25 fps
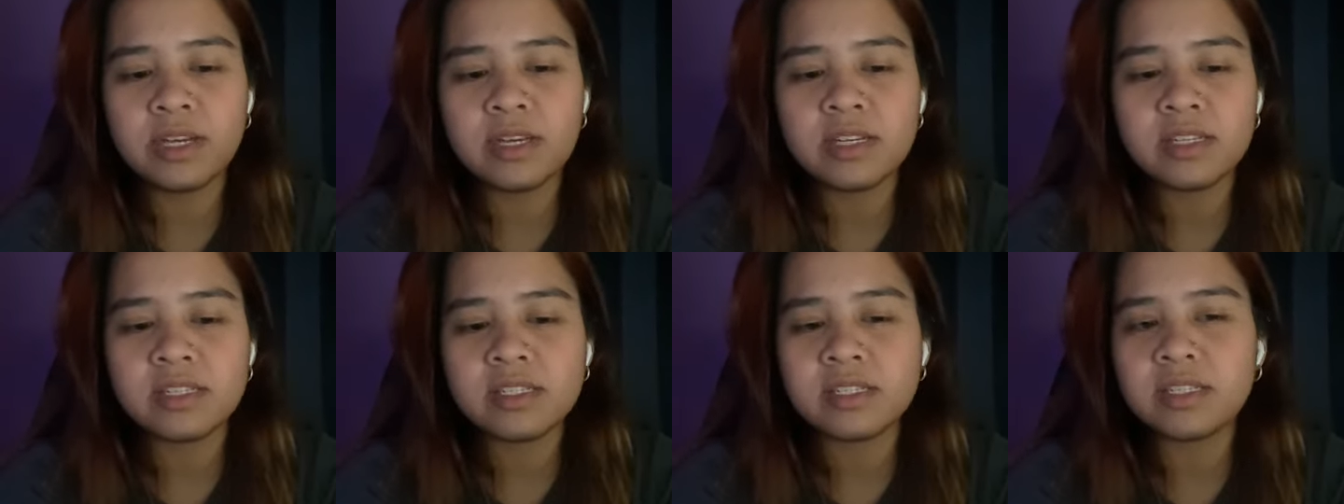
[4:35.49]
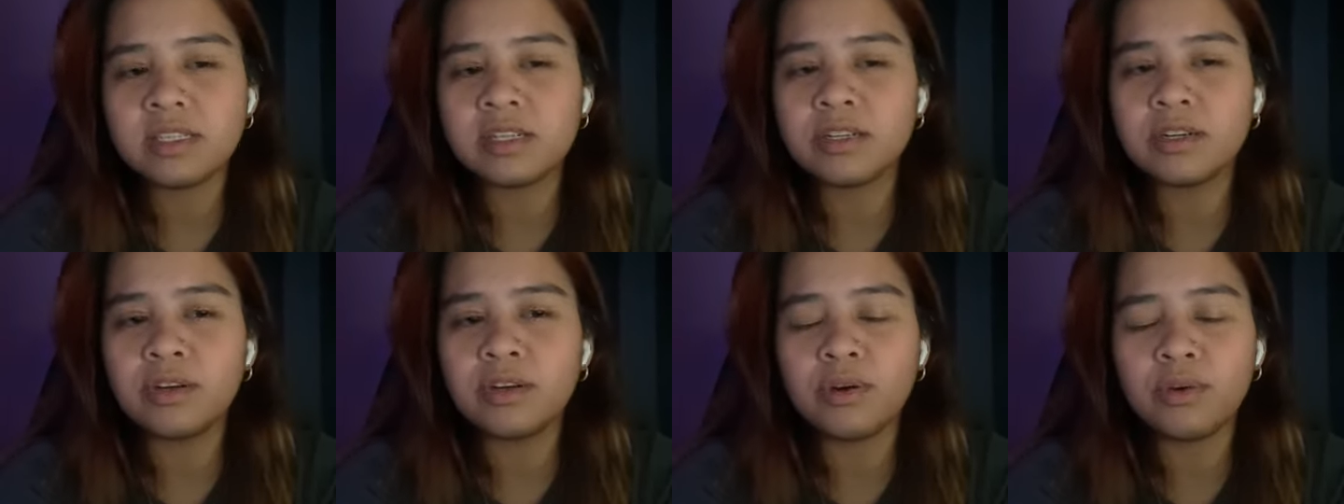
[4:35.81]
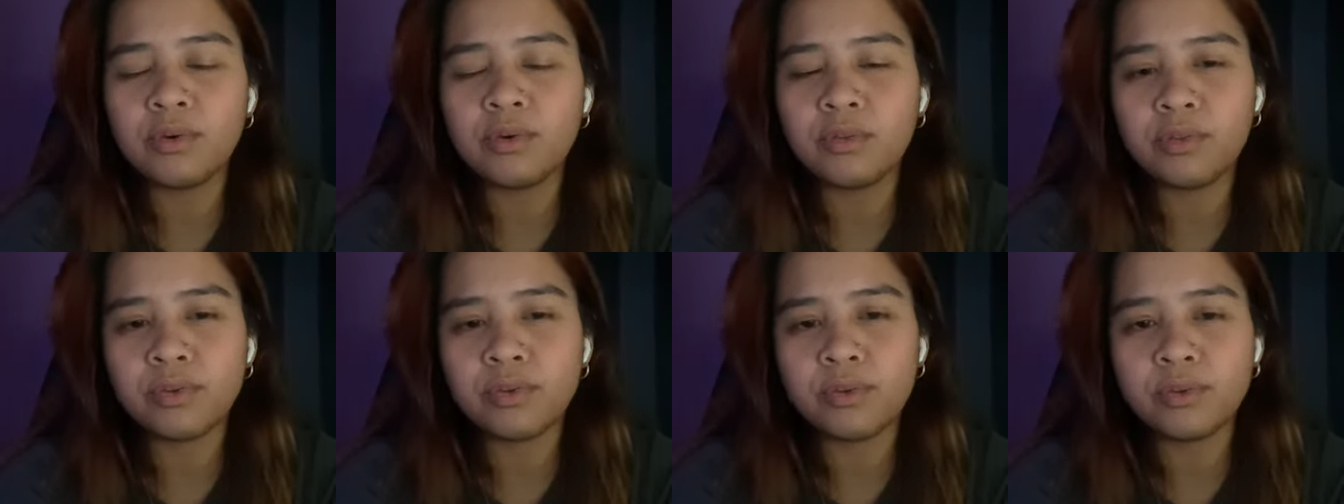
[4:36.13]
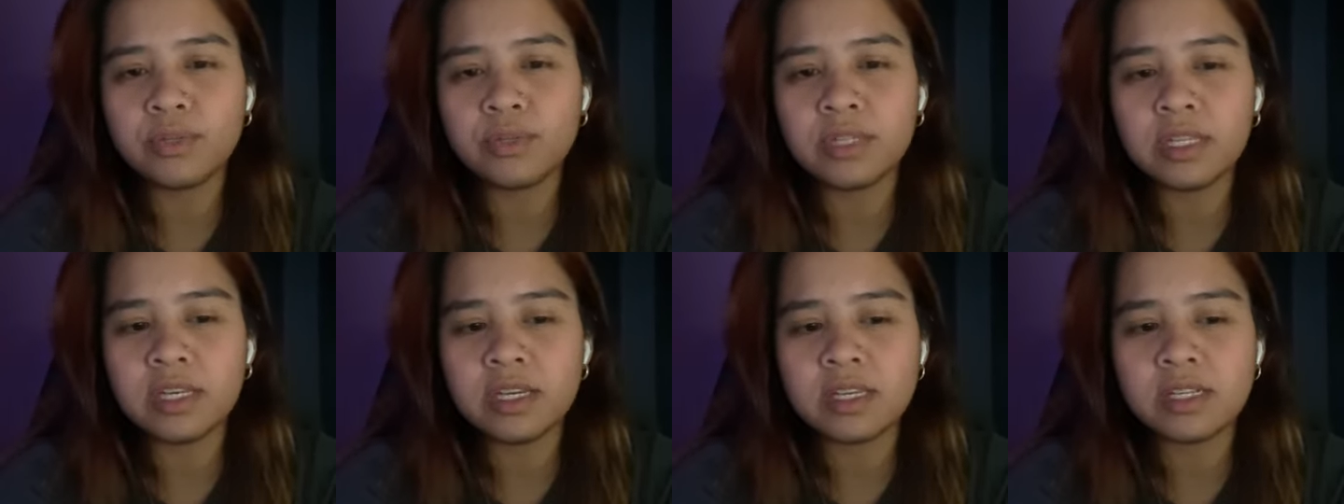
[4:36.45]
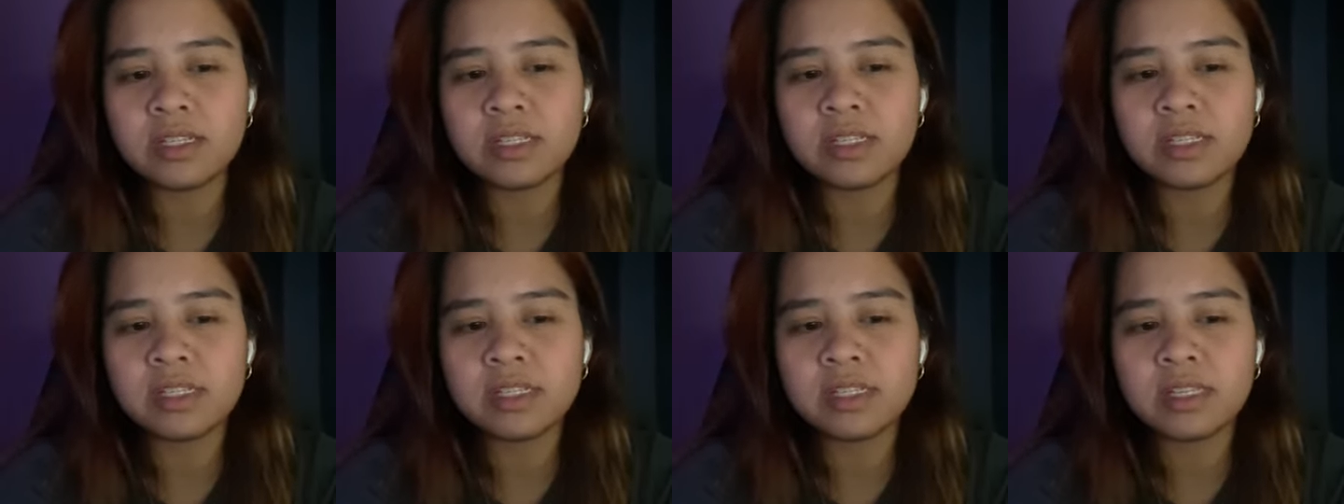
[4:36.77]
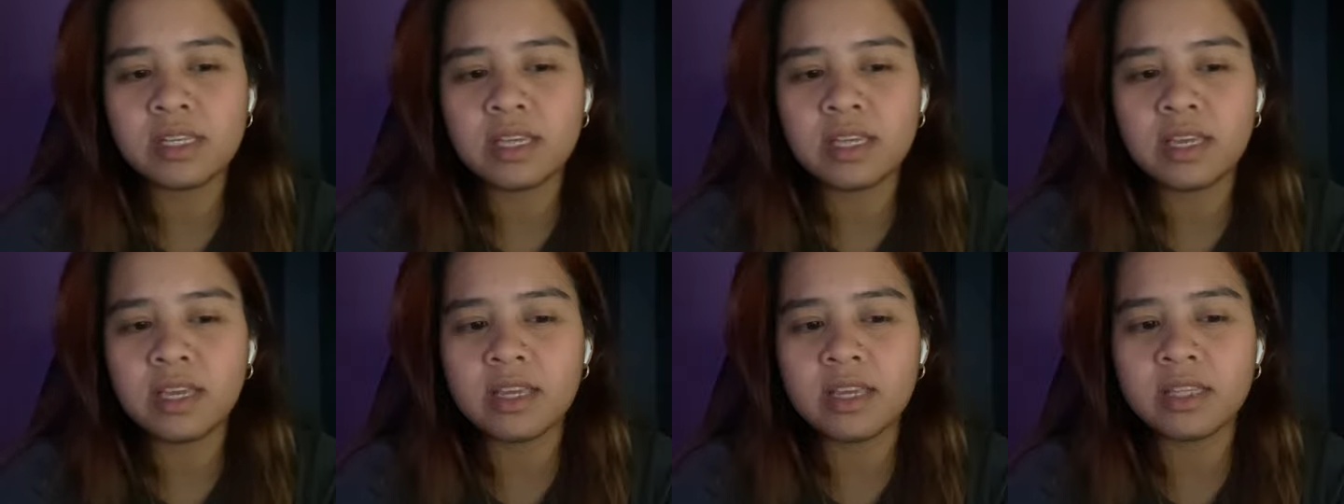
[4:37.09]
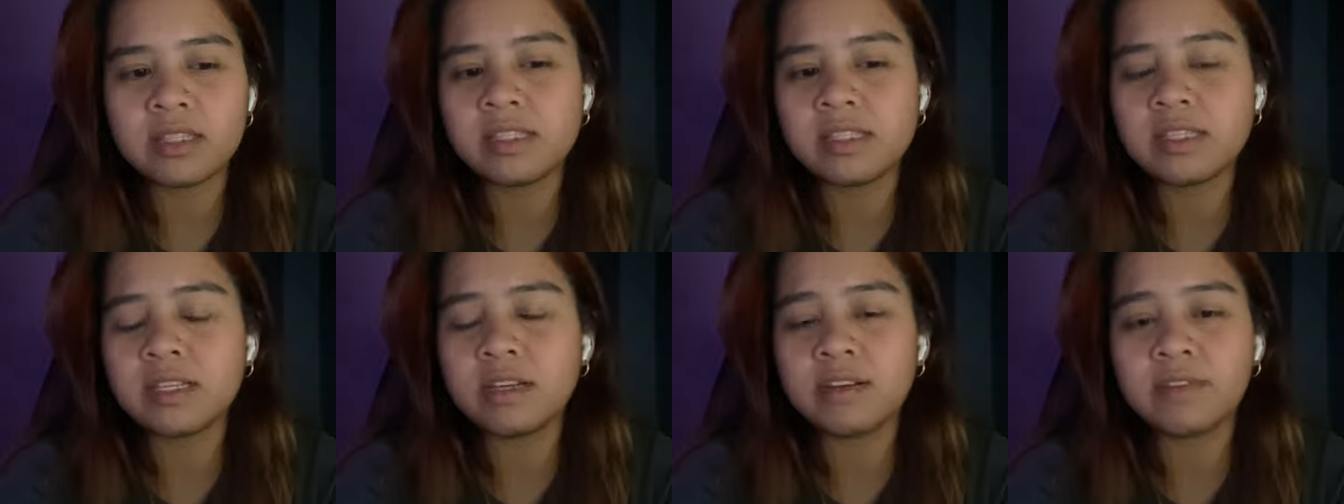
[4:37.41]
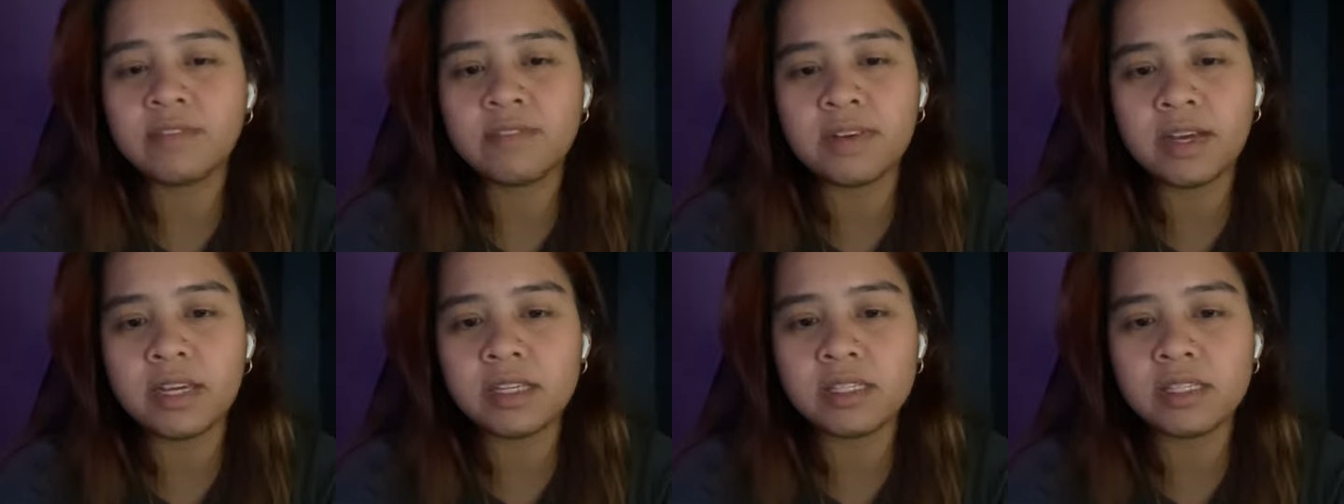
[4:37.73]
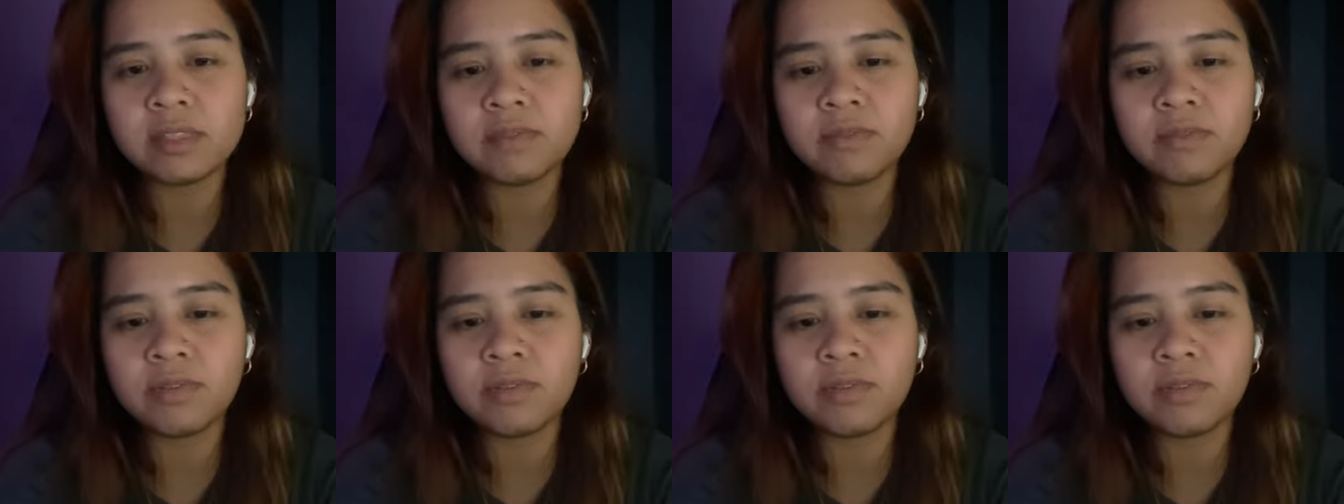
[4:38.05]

still go through this and still fights